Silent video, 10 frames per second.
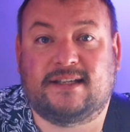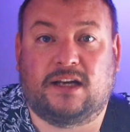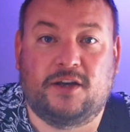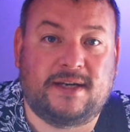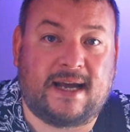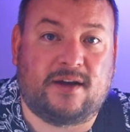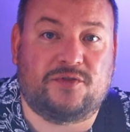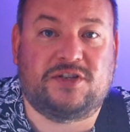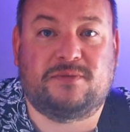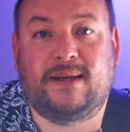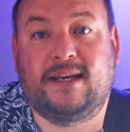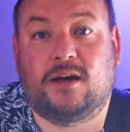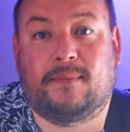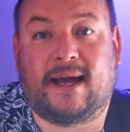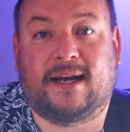slow down, speed
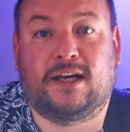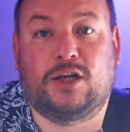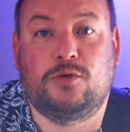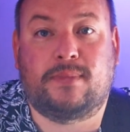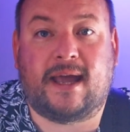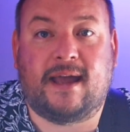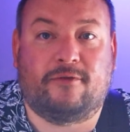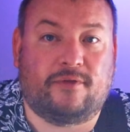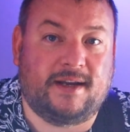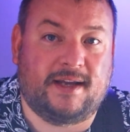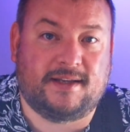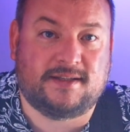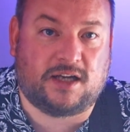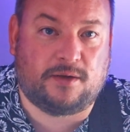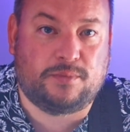up and loop every
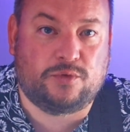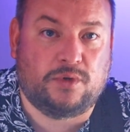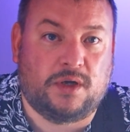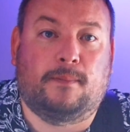example,